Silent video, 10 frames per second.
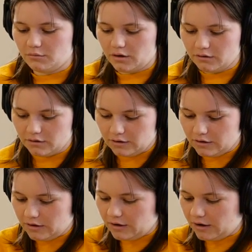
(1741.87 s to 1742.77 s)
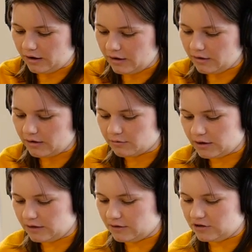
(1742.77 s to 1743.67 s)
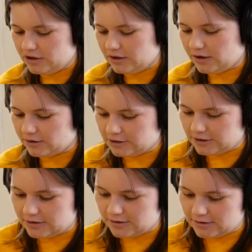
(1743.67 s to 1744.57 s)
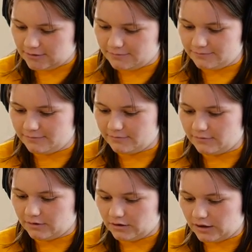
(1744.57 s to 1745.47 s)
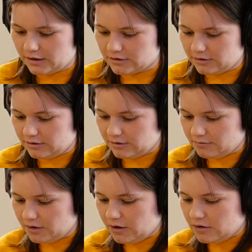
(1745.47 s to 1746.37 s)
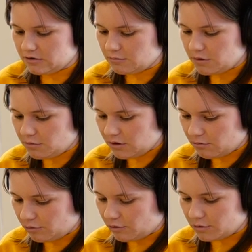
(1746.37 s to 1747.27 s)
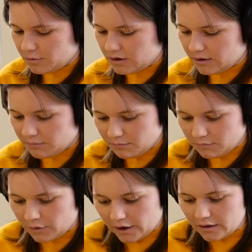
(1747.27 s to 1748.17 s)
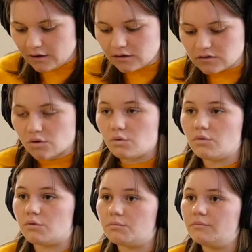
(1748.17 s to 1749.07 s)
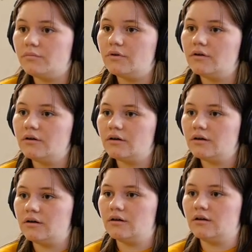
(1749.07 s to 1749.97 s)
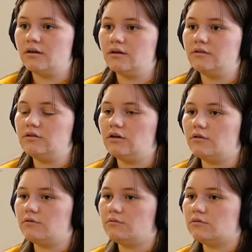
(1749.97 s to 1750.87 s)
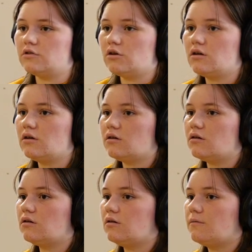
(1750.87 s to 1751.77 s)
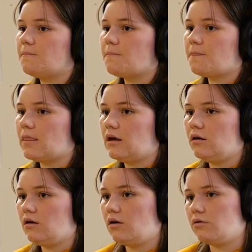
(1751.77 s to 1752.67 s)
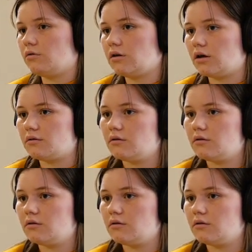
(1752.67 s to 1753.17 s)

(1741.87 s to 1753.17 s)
well, I like reading the genealogies. Actually, some people get bored with them, but I think it's cool. So during I just mean the names are sometimes hard. Oh well, read. yeah,